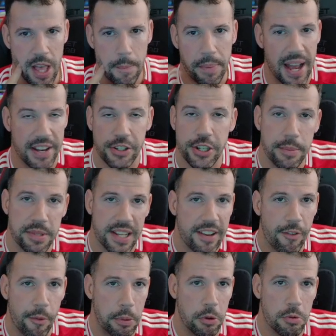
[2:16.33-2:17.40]
But in terms of
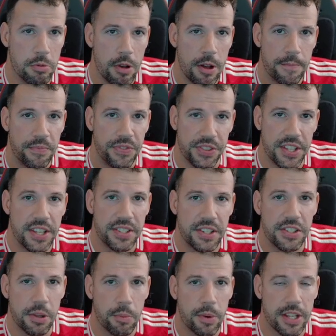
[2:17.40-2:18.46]
Liverpool, this
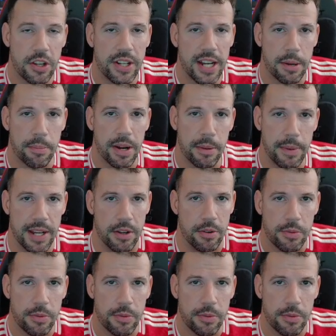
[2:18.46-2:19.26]
is the week you need to bring them in.